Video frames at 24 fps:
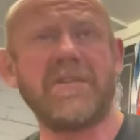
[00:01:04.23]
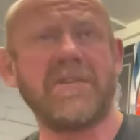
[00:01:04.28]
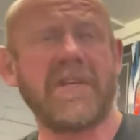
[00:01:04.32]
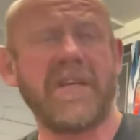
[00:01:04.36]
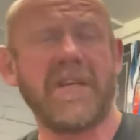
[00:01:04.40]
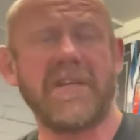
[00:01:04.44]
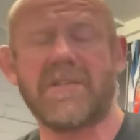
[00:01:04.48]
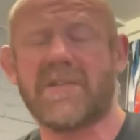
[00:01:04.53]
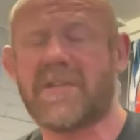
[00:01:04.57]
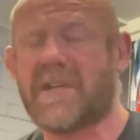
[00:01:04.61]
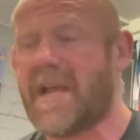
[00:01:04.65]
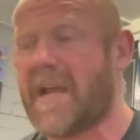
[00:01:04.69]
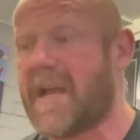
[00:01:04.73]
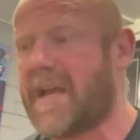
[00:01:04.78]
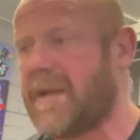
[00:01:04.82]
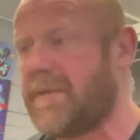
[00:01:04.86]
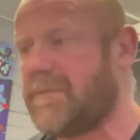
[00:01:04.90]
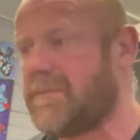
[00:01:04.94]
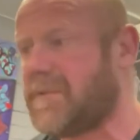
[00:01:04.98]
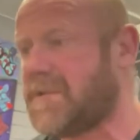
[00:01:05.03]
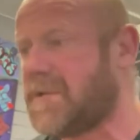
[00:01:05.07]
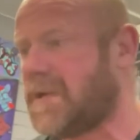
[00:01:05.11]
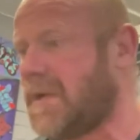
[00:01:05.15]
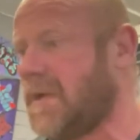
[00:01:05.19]
get
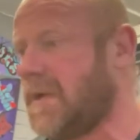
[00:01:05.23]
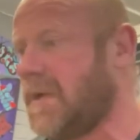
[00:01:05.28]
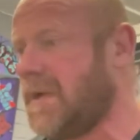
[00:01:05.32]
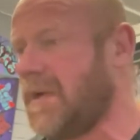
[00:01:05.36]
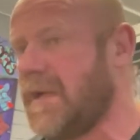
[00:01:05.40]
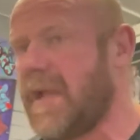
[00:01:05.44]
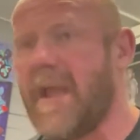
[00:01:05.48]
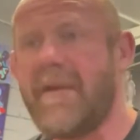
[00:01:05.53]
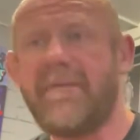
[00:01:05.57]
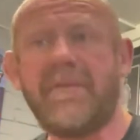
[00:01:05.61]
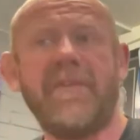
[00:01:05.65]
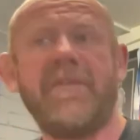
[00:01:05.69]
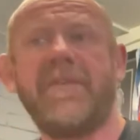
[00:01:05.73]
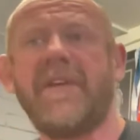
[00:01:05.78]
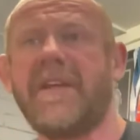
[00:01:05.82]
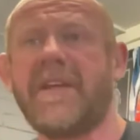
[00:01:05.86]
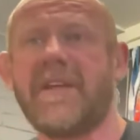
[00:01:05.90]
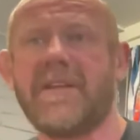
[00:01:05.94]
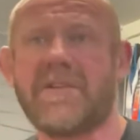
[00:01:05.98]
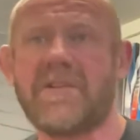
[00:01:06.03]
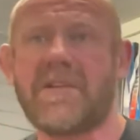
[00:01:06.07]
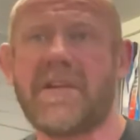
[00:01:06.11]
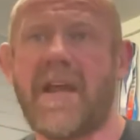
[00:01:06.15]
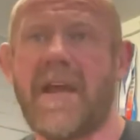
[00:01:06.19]
slammed. Everything
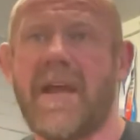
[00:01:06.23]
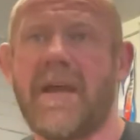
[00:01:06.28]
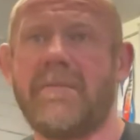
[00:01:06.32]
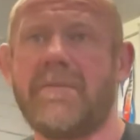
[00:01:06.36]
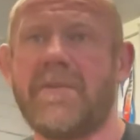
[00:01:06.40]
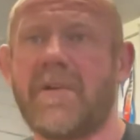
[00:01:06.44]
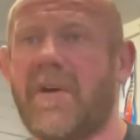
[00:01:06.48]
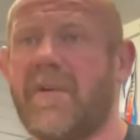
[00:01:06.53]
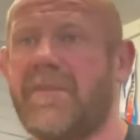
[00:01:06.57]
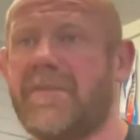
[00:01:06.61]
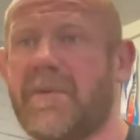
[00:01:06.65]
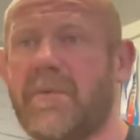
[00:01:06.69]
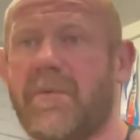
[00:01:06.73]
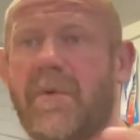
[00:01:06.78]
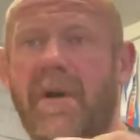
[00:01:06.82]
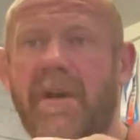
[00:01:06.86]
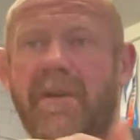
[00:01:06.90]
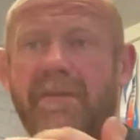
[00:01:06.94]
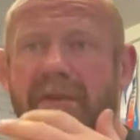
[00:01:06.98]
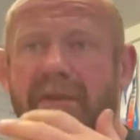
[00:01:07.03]
gets slammed after a while if